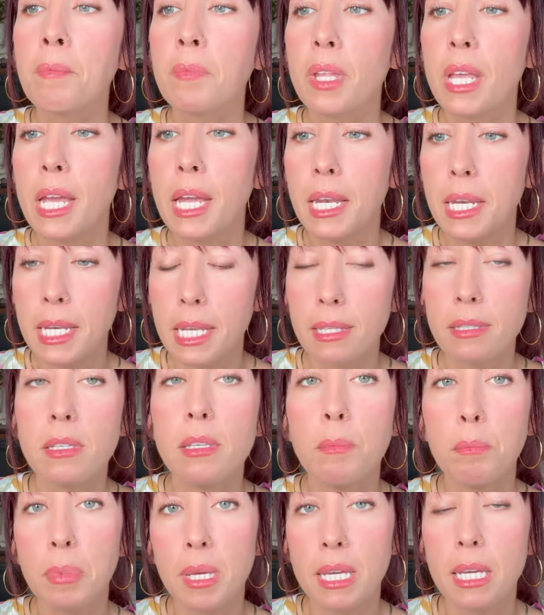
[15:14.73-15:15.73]
it needs
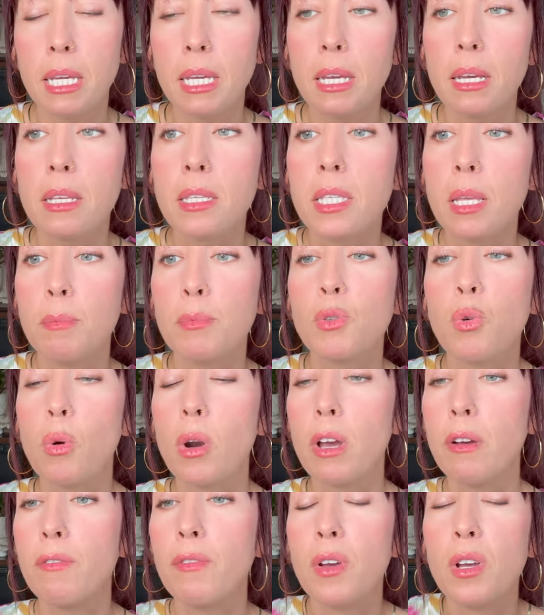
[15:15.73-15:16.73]
to be some
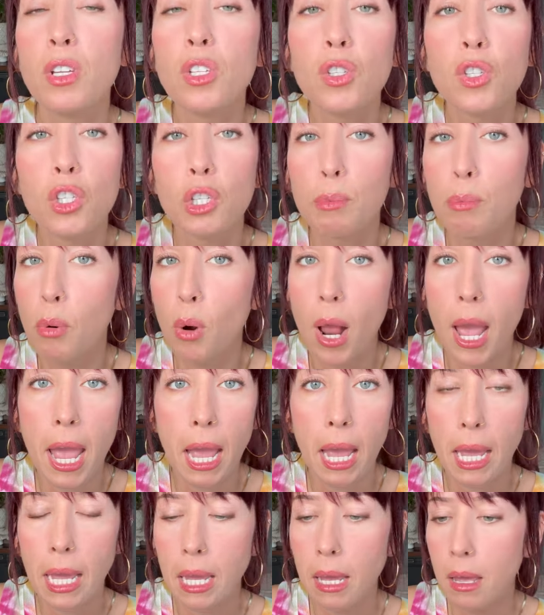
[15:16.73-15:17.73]
sort of
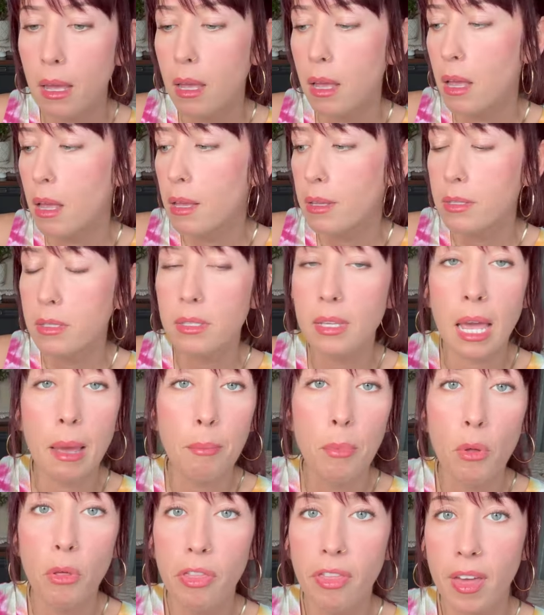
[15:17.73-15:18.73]
spray
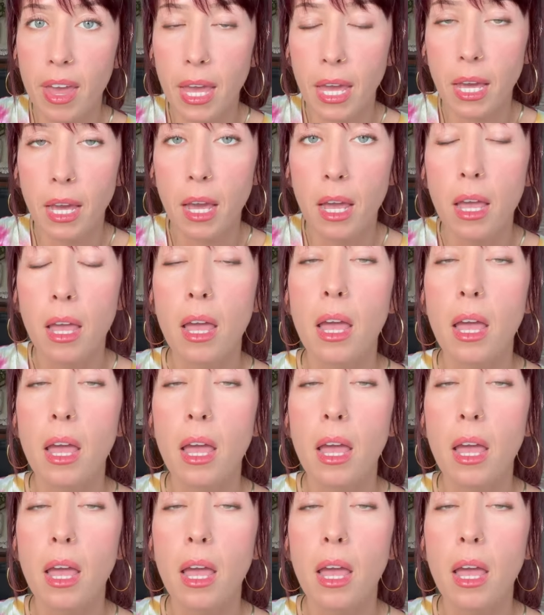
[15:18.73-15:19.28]
sample thing